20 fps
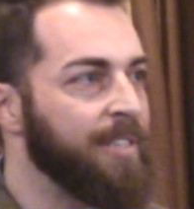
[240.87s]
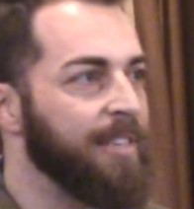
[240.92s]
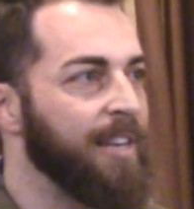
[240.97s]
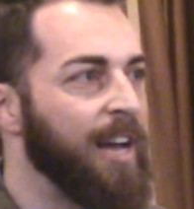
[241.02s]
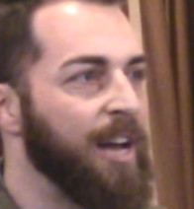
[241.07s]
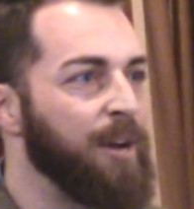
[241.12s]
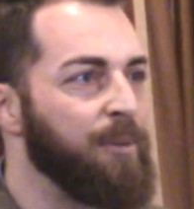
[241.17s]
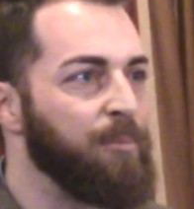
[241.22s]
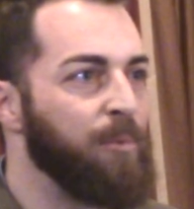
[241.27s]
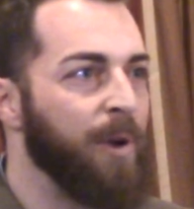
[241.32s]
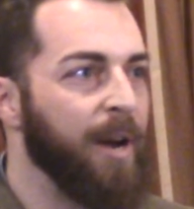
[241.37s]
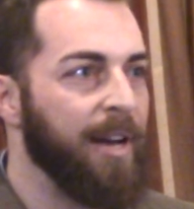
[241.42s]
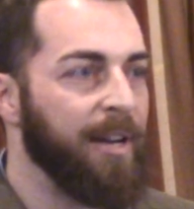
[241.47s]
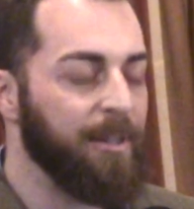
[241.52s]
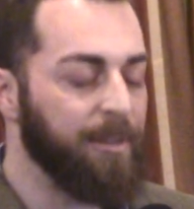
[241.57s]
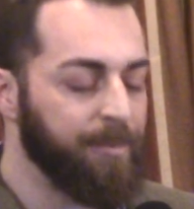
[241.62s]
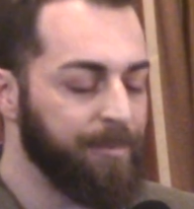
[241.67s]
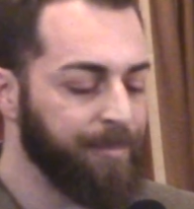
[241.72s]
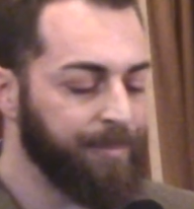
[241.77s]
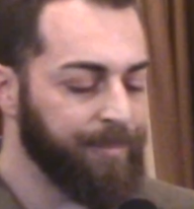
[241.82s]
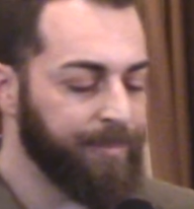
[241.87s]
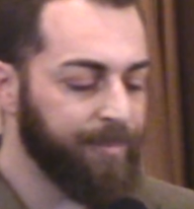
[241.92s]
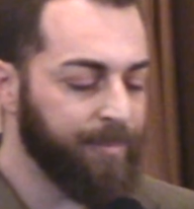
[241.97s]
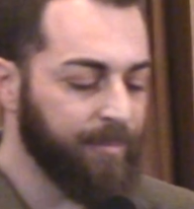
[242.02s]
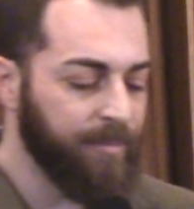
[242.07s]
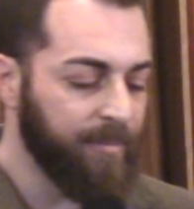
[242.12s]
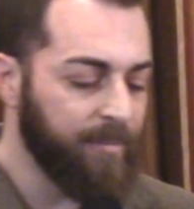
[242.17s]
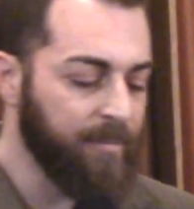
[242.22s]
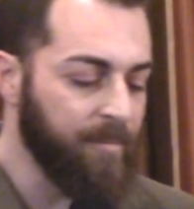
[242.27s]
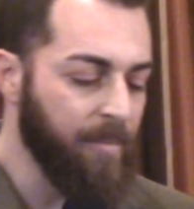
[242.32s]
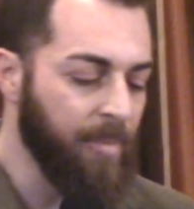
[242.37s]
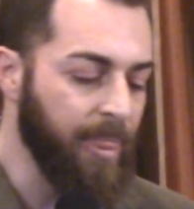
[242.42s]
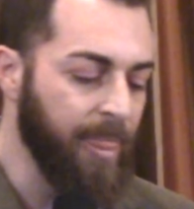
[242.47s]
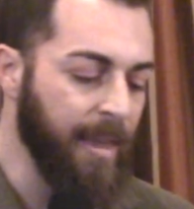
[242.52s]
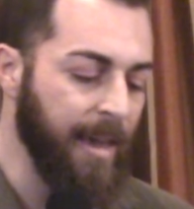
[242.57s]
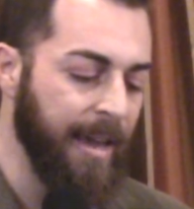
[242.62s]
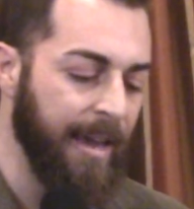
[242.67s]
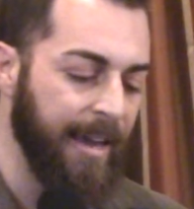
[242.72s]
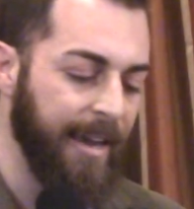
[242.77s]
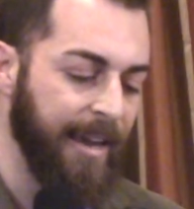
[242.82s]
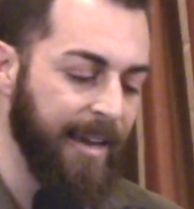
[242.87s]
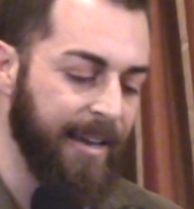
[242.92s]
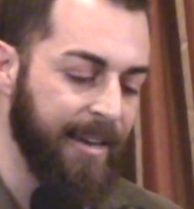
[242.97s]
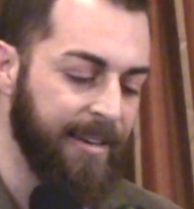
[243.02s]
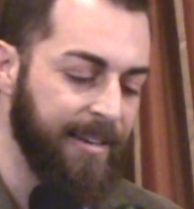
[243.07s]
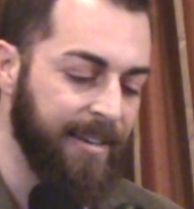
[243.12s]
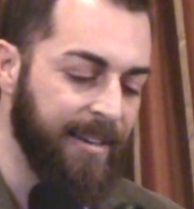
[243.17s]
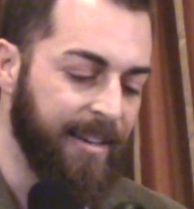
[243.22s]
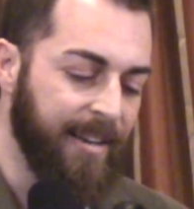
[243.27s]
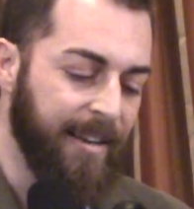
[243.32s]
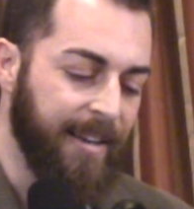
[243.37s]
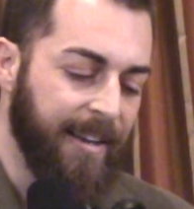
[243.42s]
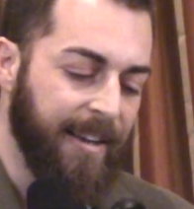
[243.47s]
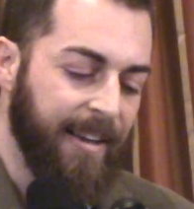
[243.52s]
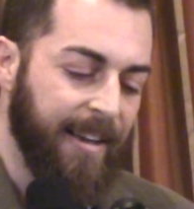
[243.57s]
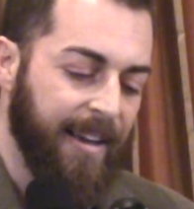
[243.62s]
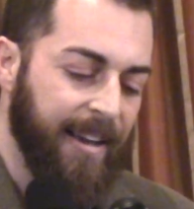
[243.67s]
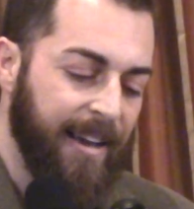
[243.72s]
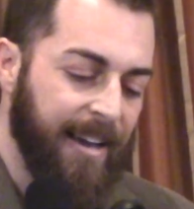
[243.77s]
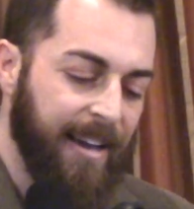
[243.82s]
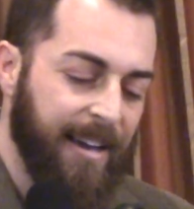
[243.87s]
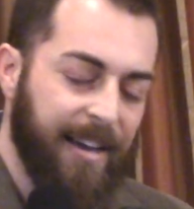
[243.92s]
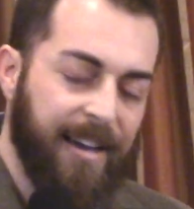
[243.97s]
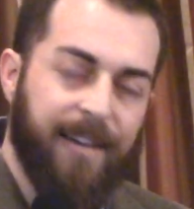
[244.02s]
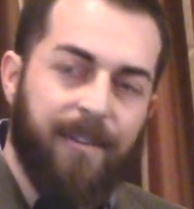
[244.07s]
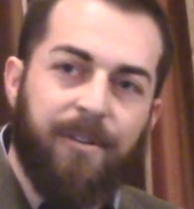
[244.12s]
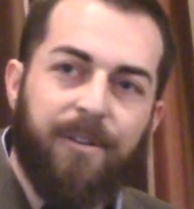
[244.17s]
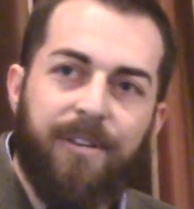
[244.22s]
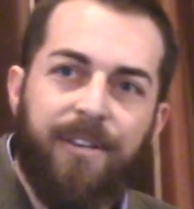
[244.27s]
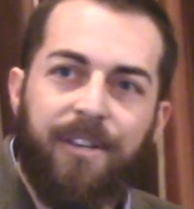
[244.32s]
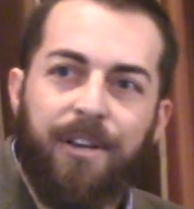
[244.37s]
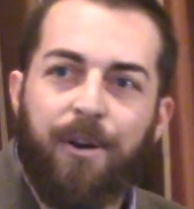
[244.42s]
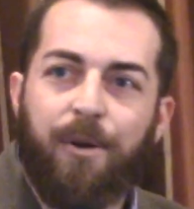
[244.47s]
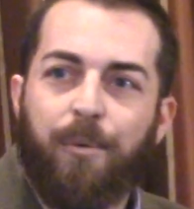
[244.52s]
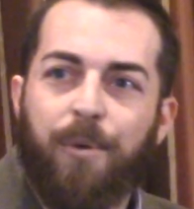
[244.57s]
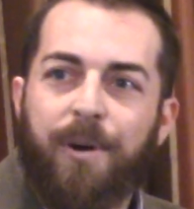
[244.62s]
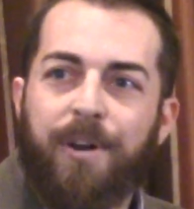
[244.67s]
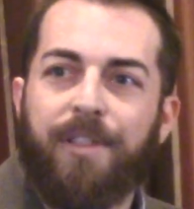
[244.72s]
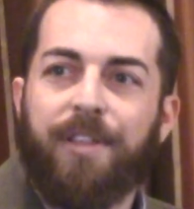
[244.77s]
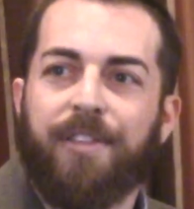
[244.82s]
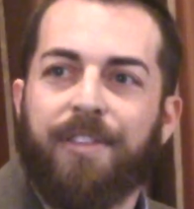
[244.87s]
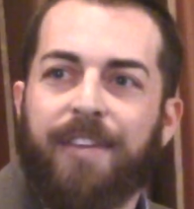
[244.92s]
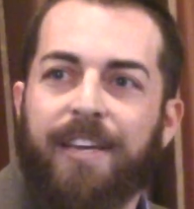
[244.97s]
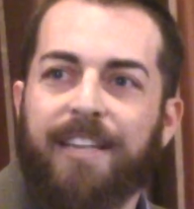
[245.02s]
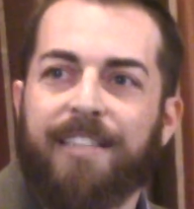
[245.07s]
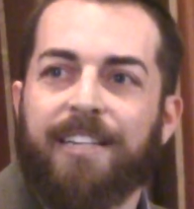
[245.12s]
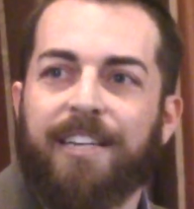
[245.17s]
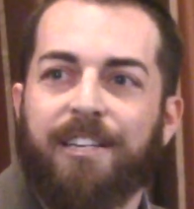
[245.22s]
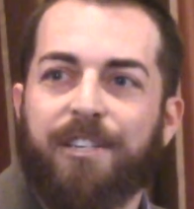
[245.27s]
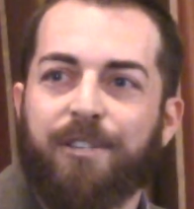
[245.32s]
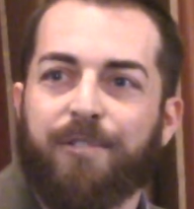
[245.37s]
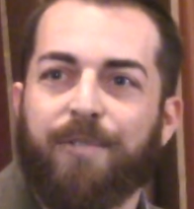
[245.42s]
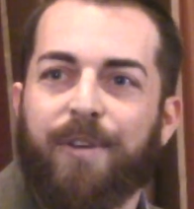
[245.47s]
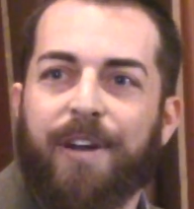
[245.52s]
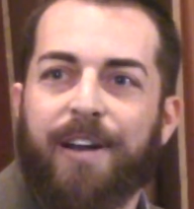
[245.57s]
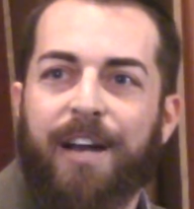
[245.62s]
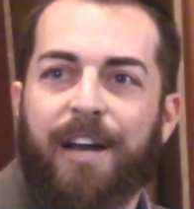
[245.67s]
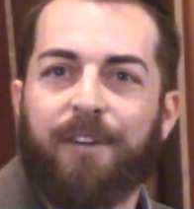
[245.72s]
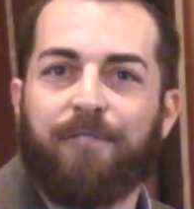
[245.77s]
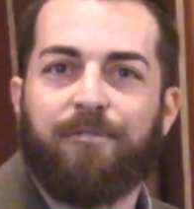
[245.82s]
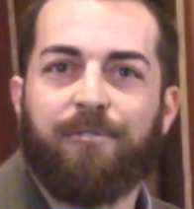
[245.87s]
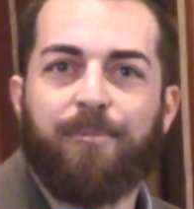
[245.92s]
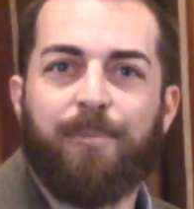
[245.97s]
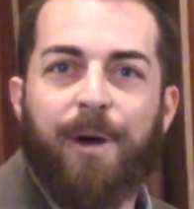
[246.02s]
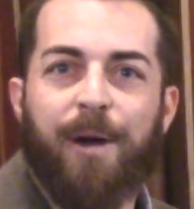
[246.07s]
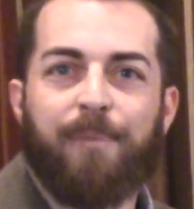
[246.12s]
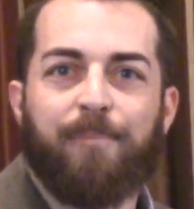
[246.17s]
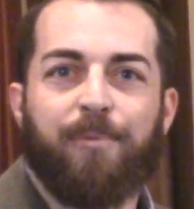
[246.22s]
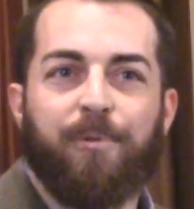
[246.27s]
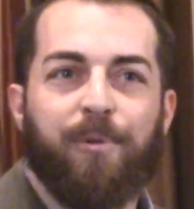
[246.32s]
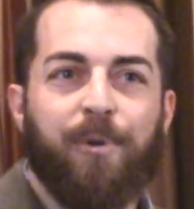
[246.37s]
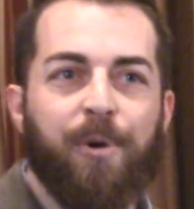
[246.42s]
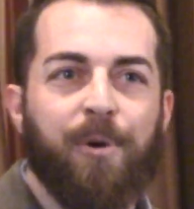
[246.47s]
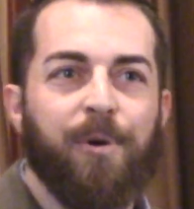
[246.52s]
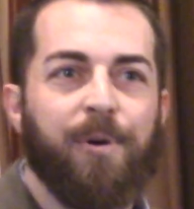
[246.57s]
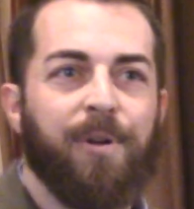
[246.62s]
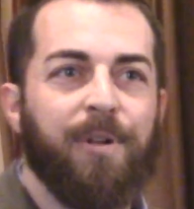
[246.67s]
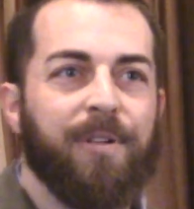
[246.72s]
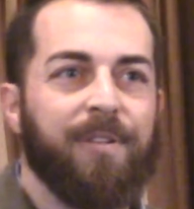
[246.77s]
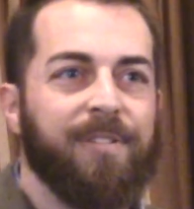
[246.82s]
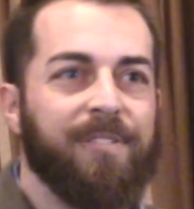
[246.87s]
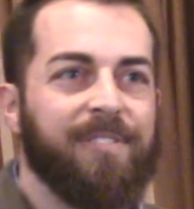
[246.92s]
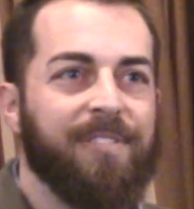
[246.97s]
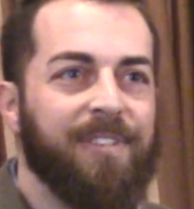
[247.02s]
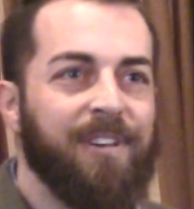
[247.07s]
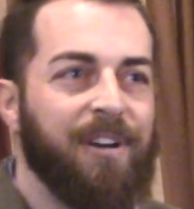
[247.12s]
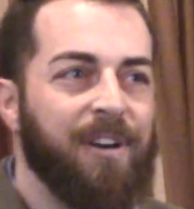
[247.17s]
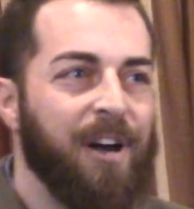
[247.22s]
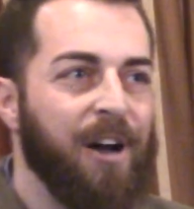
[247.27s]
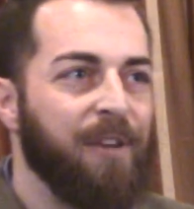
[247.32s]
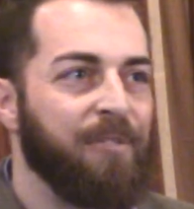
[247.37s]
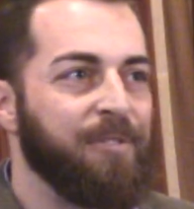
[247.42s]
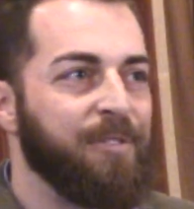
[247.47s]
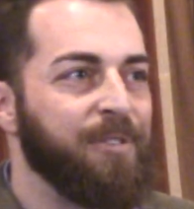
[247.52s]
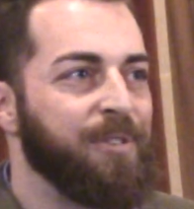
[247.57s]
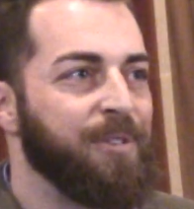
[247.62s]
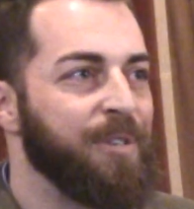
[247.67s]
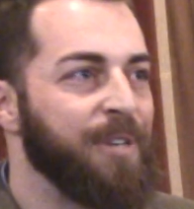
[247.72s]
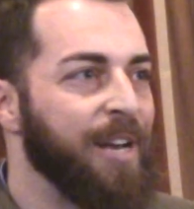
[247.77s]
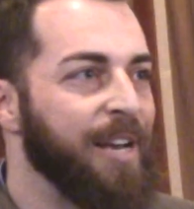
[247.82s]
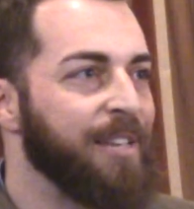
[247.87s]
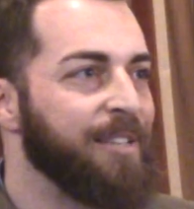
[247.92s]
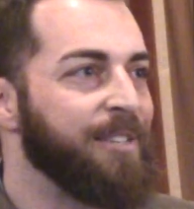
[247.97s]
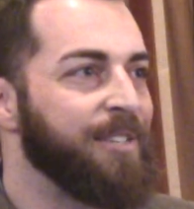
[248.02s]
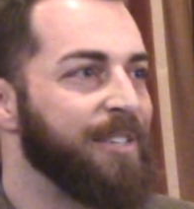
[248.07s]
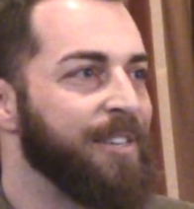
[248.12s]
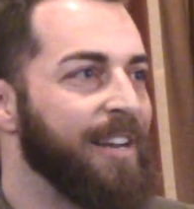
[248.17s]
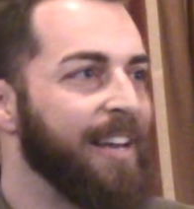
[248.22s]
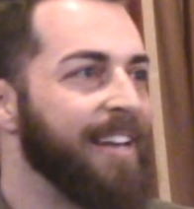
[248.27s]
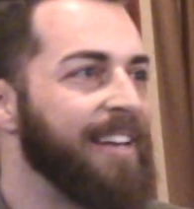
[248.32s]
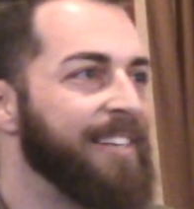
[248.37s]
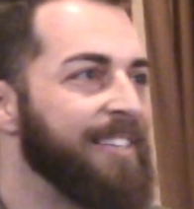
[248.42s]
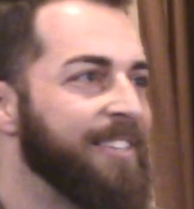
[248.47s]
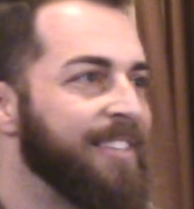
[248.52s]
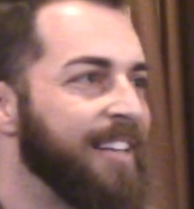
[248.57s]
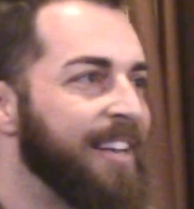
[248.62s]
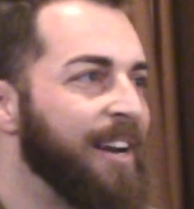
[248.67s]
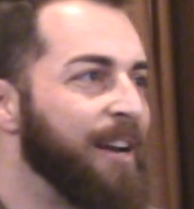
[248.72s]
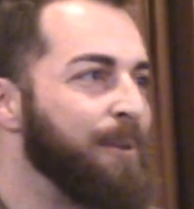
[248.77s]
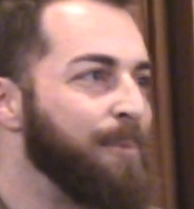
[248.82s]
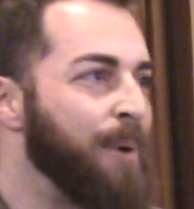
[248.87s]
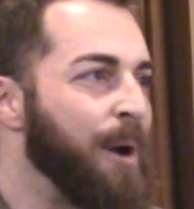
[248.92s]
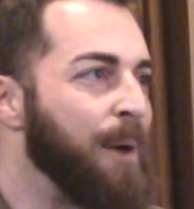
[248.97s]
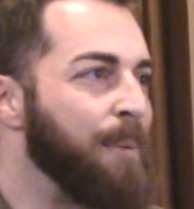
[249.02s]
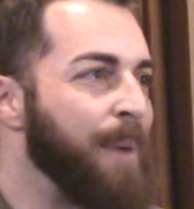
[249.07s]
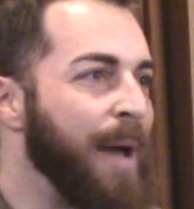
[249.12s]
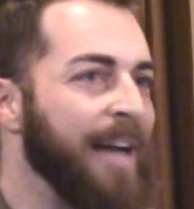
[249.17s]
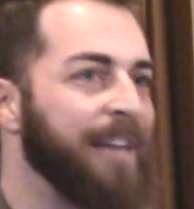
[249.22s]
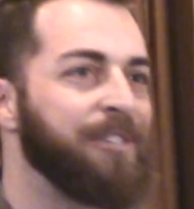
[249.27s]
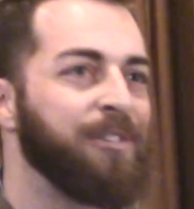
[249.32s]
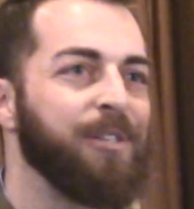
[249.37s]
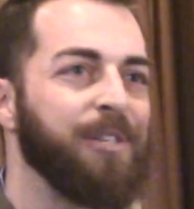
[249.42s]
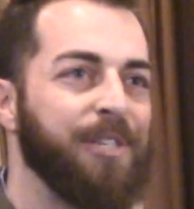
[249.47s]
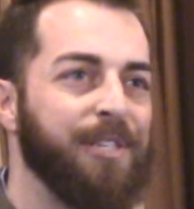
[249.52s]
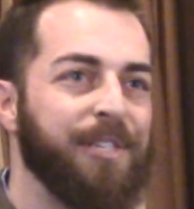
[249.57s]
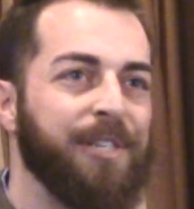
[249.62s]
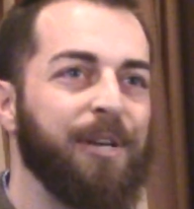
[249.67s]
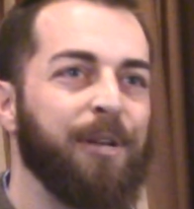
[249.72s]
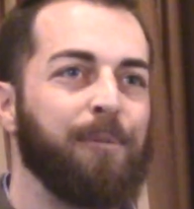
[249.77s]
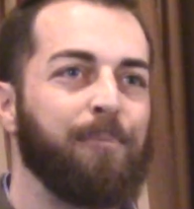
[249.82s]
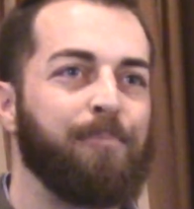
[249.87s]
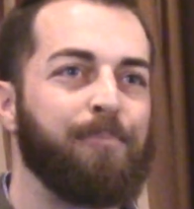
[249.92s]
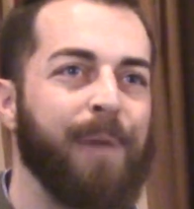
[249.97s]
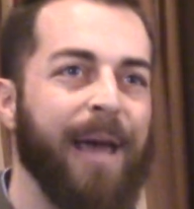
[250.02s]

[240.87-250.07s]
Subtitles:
the time well. And you know, one of the things I just found out from my parole officer yesterday is that I'm actually still